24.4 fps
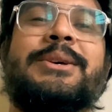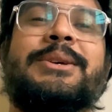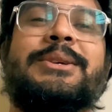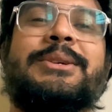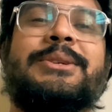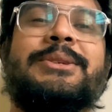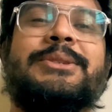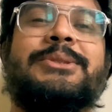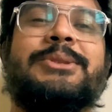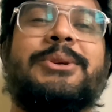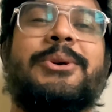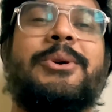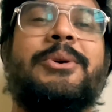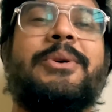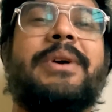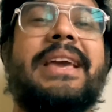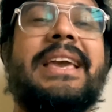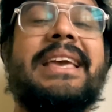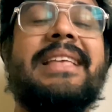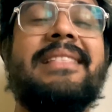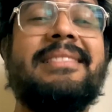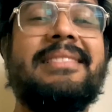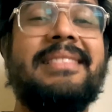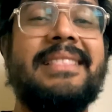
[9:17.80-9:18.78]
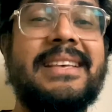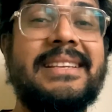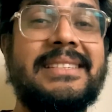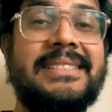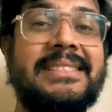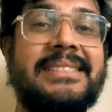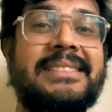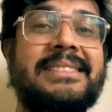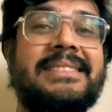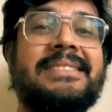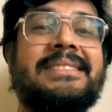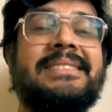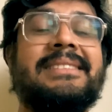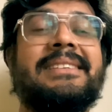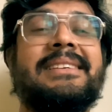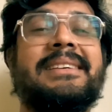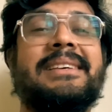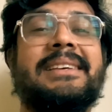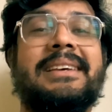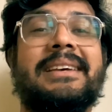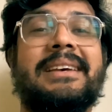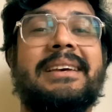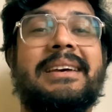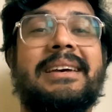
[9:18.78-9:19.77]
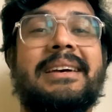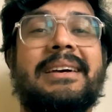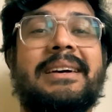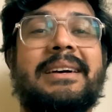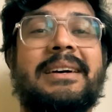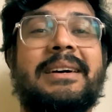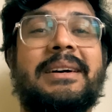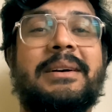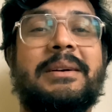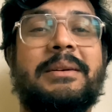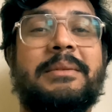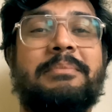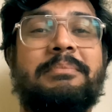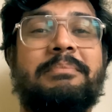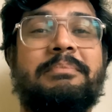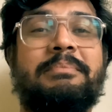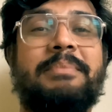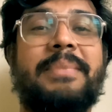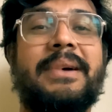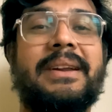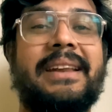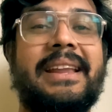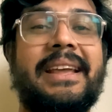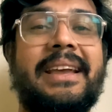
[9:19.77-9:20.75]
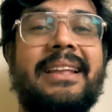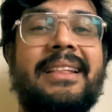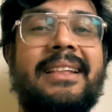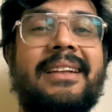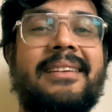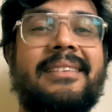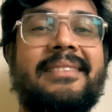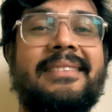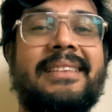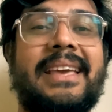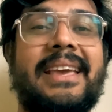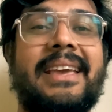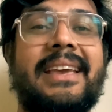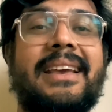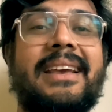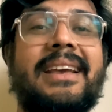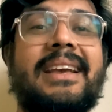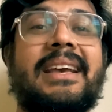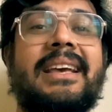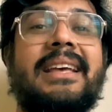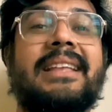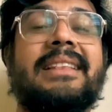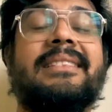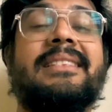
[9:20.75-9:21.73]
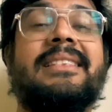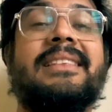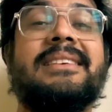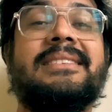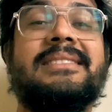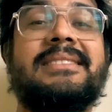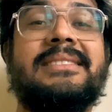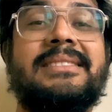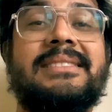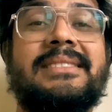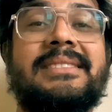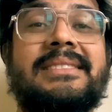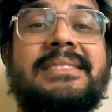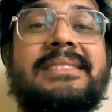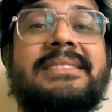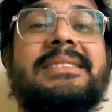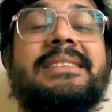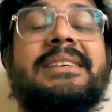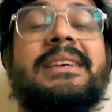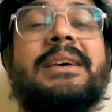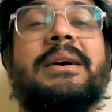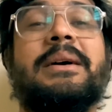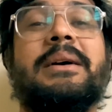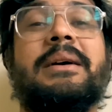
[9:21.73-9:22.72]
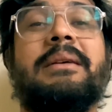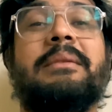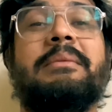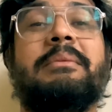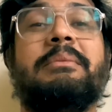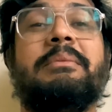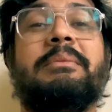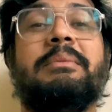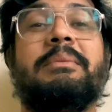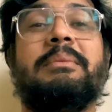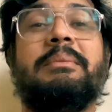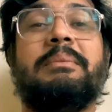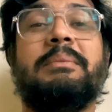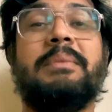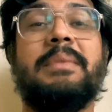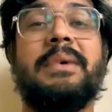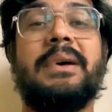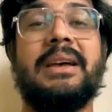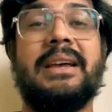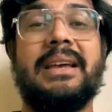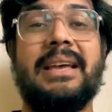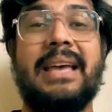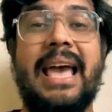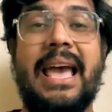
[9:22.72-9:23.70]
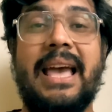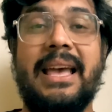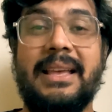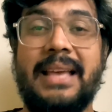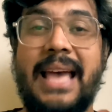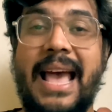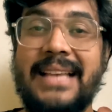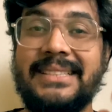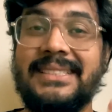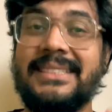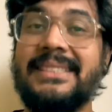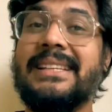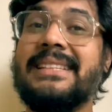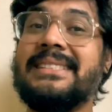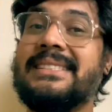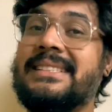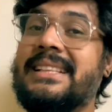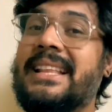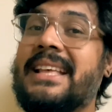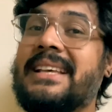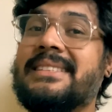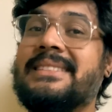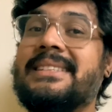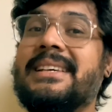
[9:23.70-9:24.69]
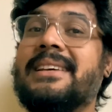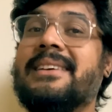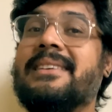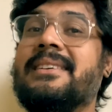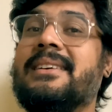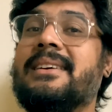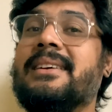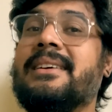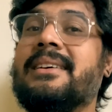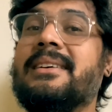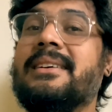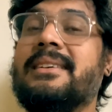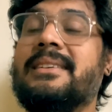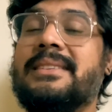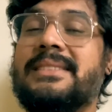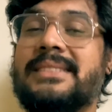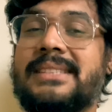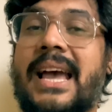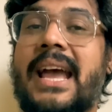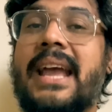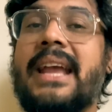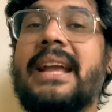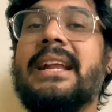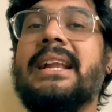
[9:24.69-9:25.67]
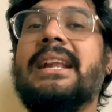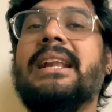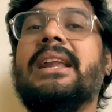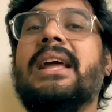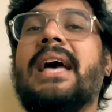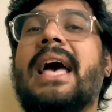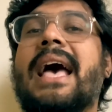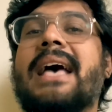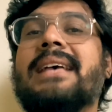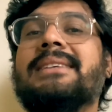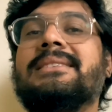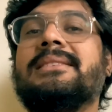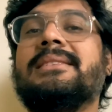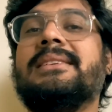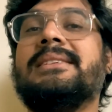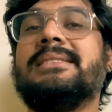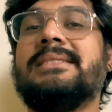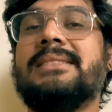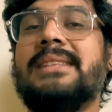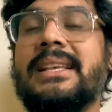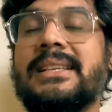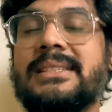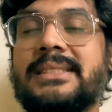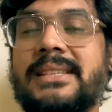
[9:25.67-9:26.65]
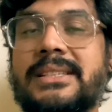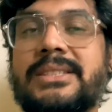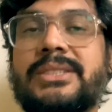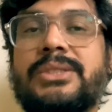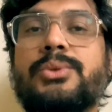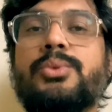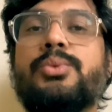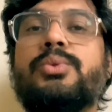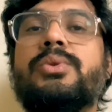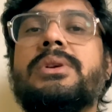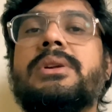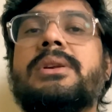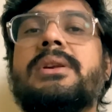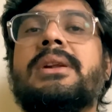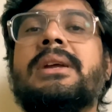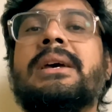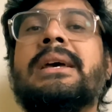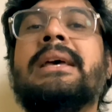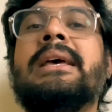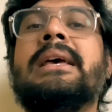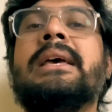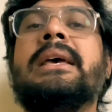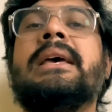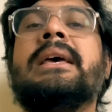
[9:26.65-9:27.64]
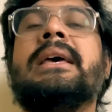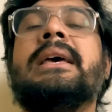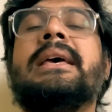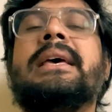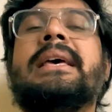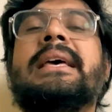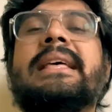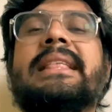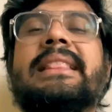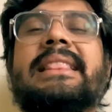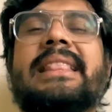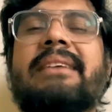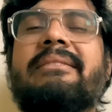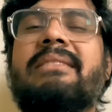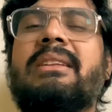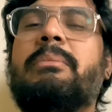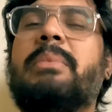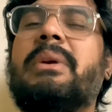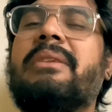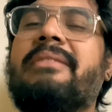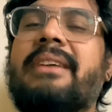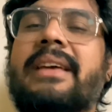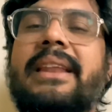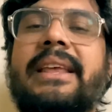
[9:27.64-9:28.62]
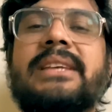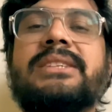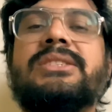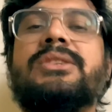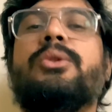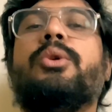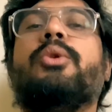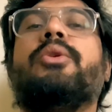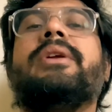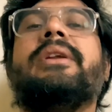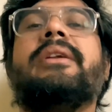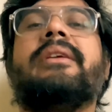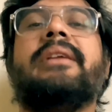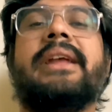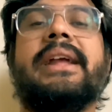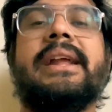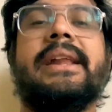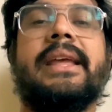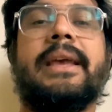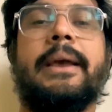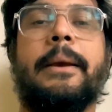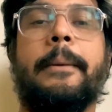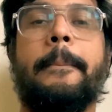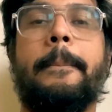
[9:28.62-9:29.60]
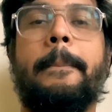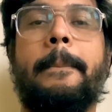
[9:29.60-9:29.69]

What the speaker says: So in this particular thing, this as a dyslexic child, as a dyslexic student, they will be very slow in reading.